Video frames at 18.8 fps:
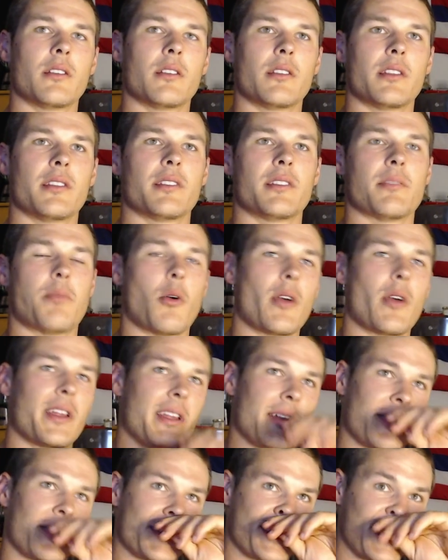The point
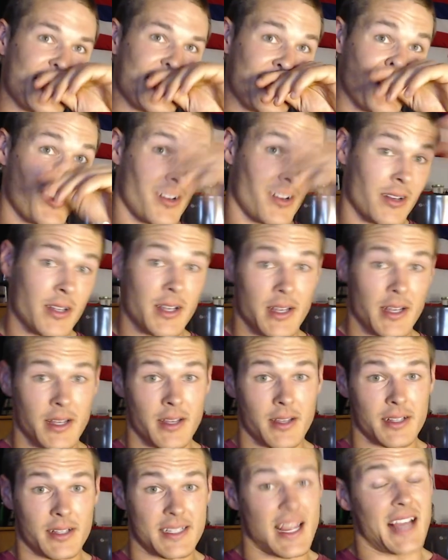here is that your
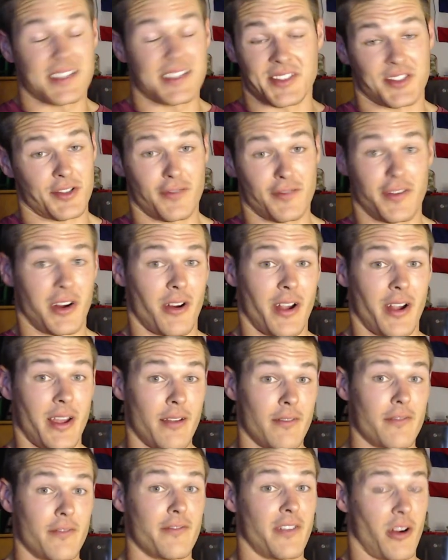taxes are very,
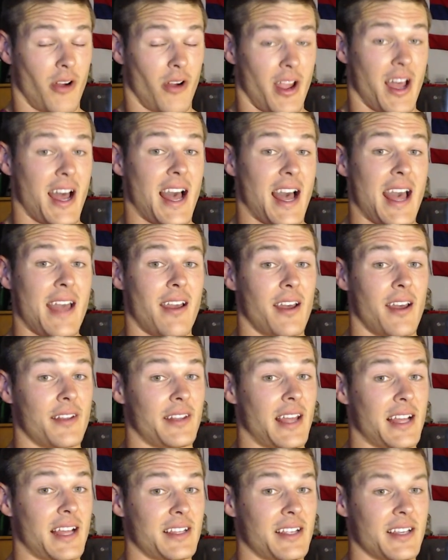very high,
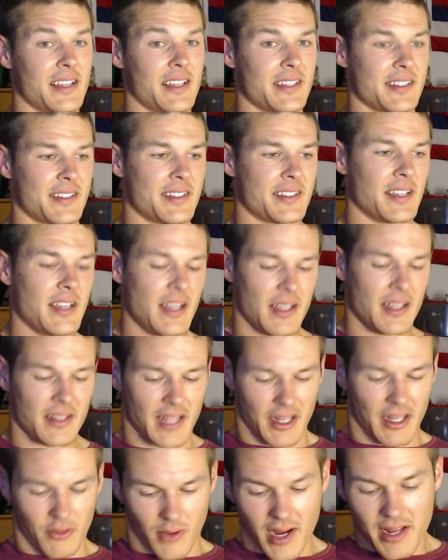and that is
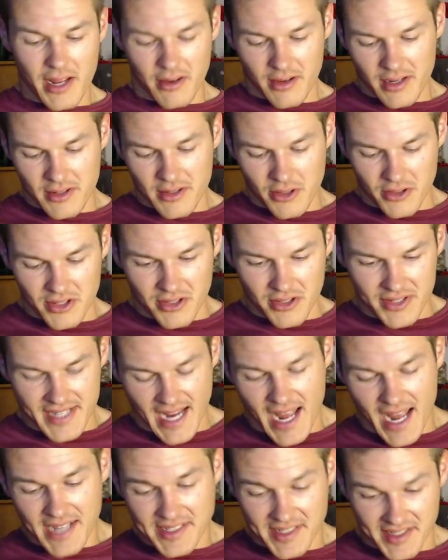like right. Your
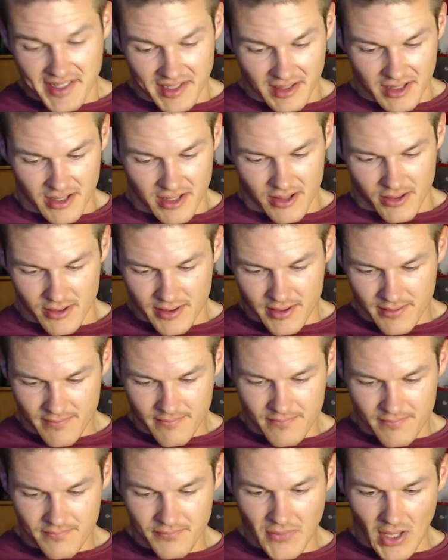taxes alone
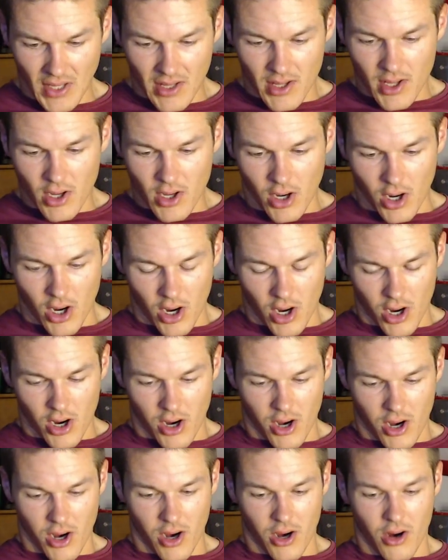
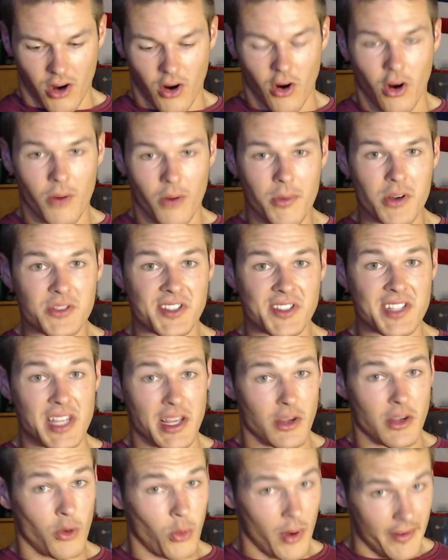are almost
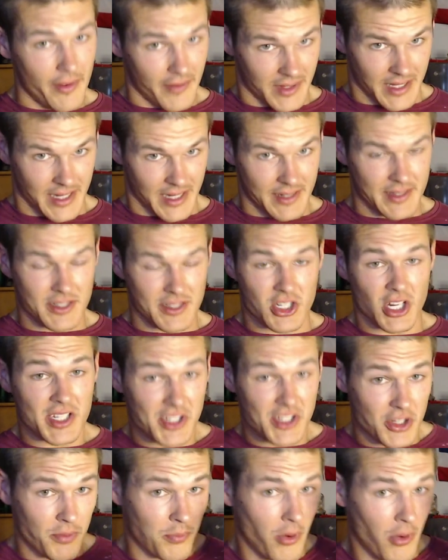equivalent.
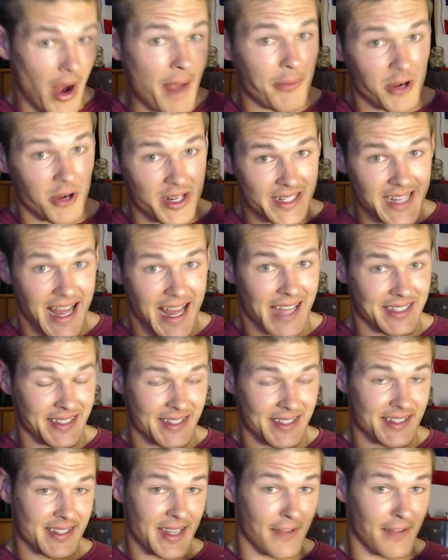Just your property
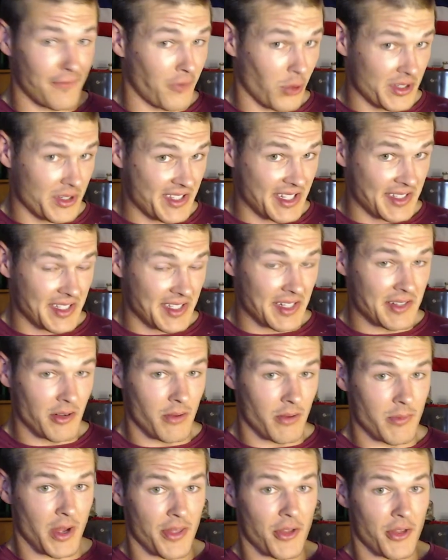taxes at 462
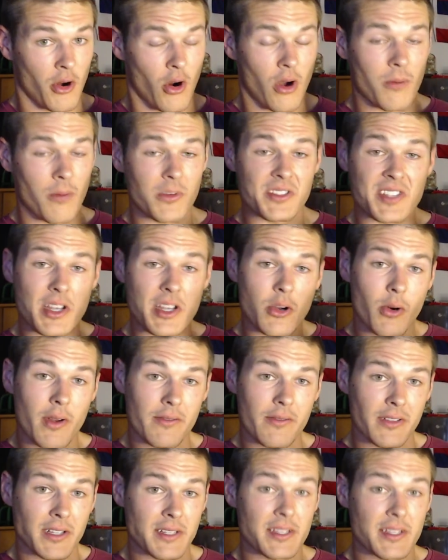a month are almost
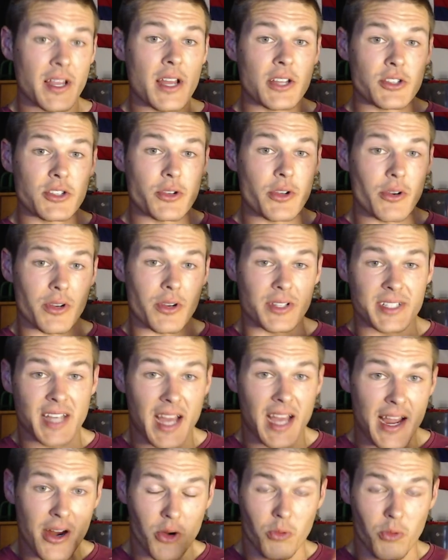equivalent to your
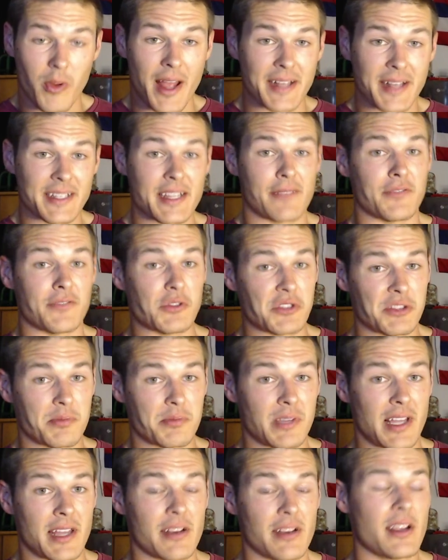entire rent if you
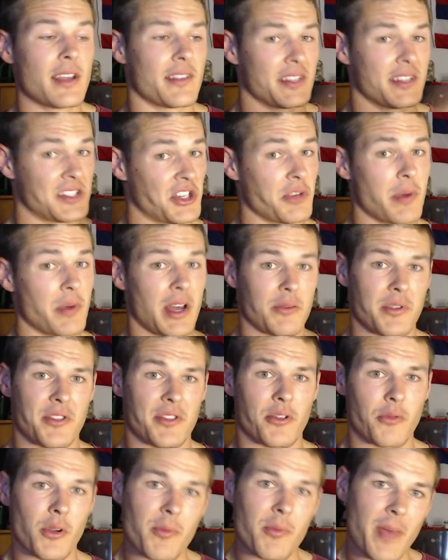split the two bed with
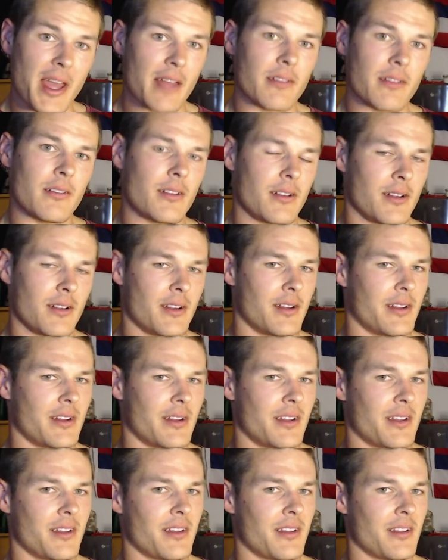your roommate.
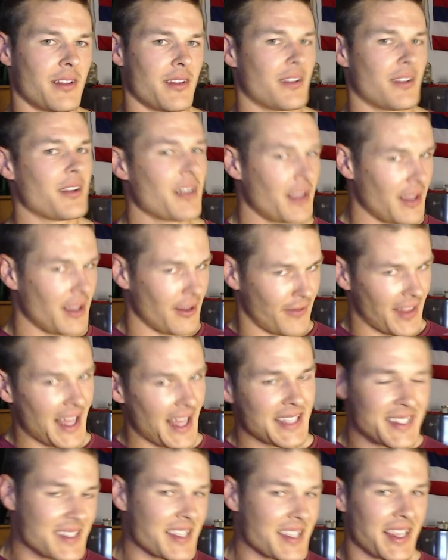If
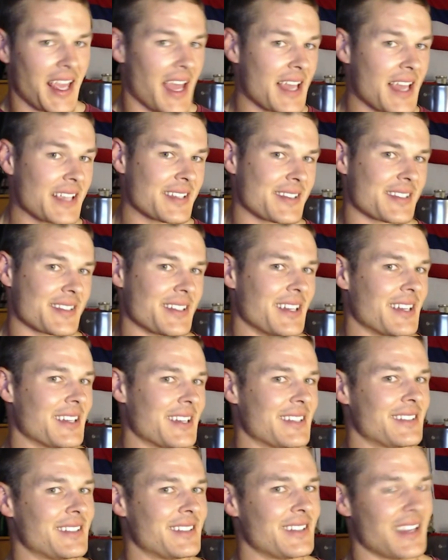that's the case,
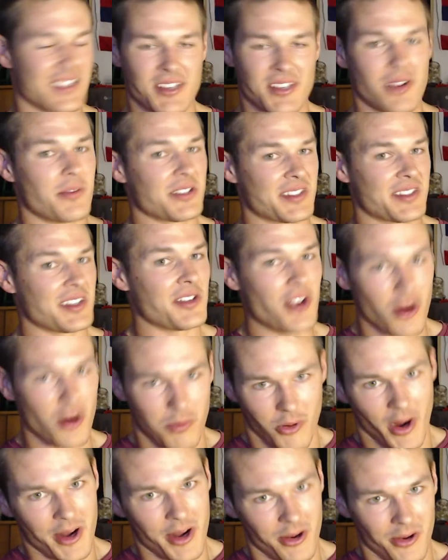it's almost a
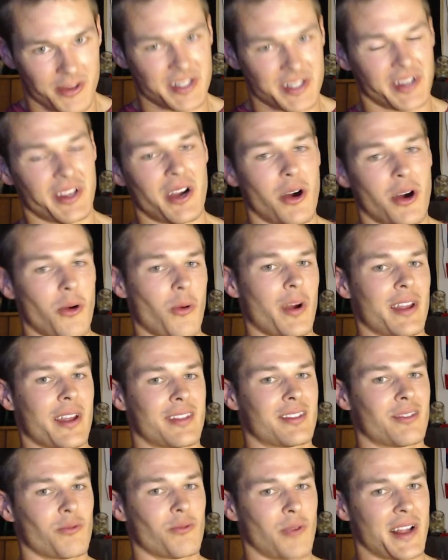no-brainer to go with
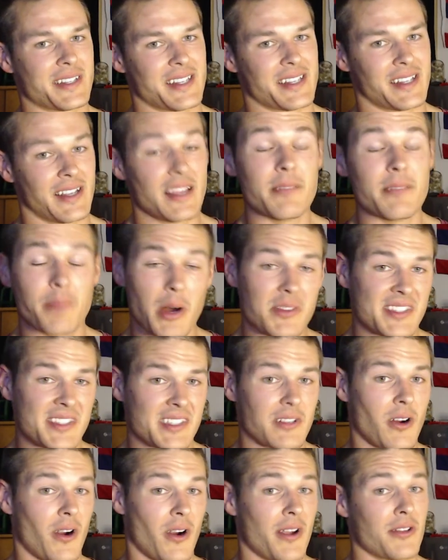renting in both
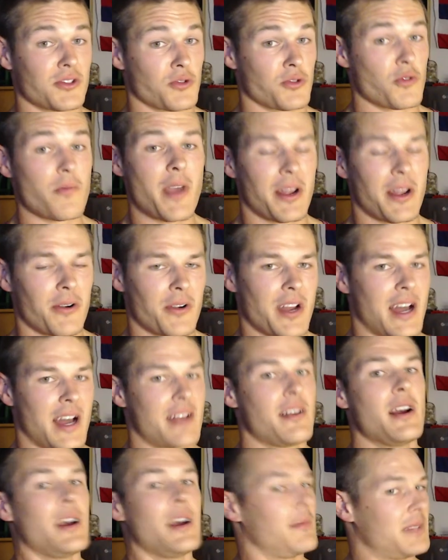scenarios, roommate or not,
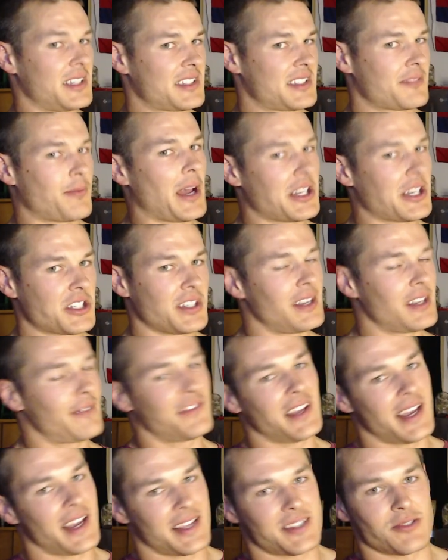but especially if
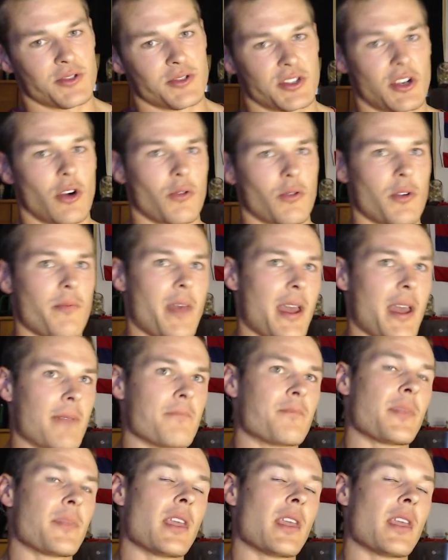the answer is no roommate.